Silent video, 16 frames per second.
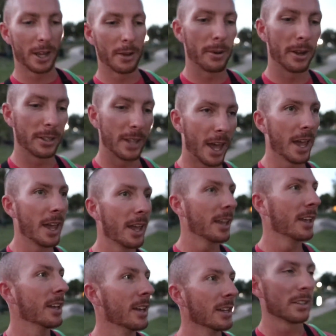How about that?
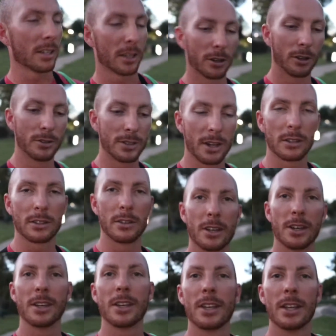To close out
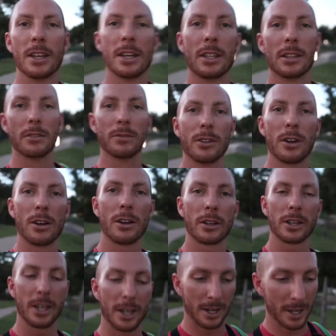the, the
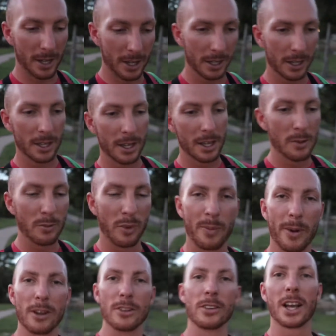vlog and uh,
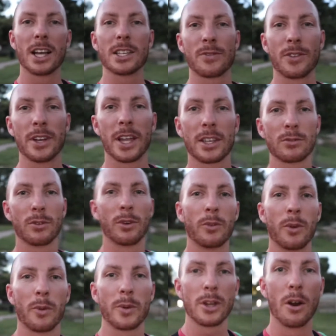prepare you guys for the next
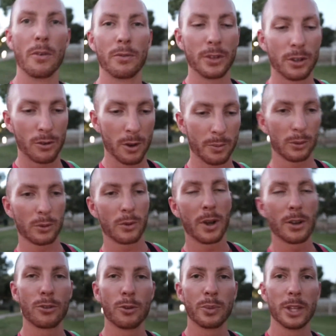one where we hopefully triple,
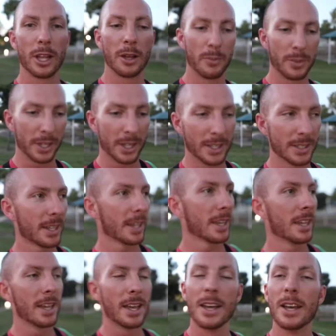quadruple up because
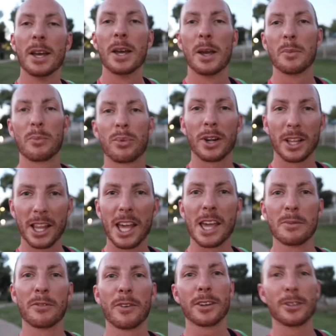pretty
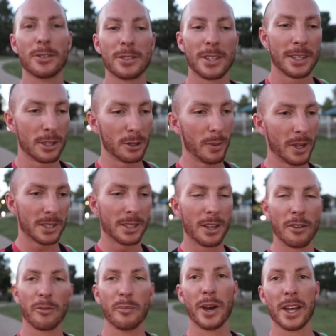lame if I do say so
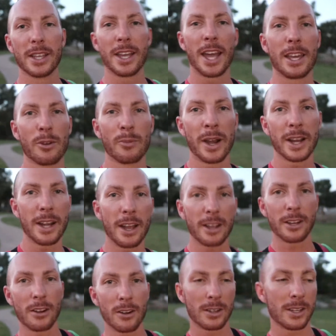myself. But hey, they're biting
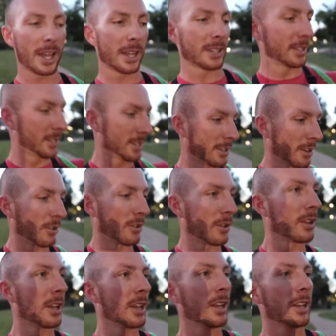out here in Texas, so
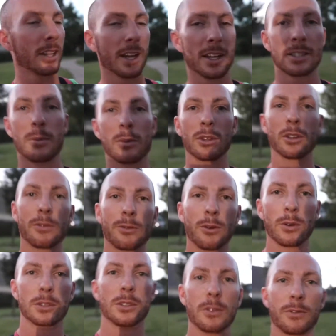Got something to look
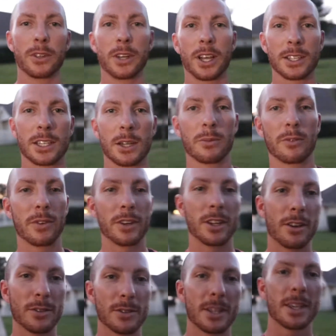forward to for the next couple
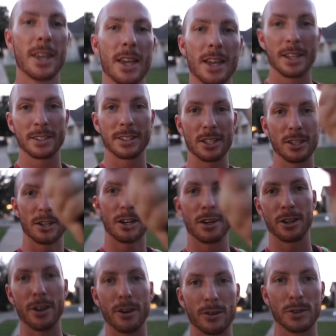videos. See you
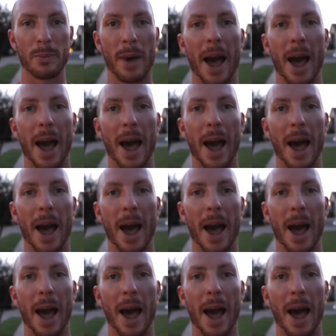on those.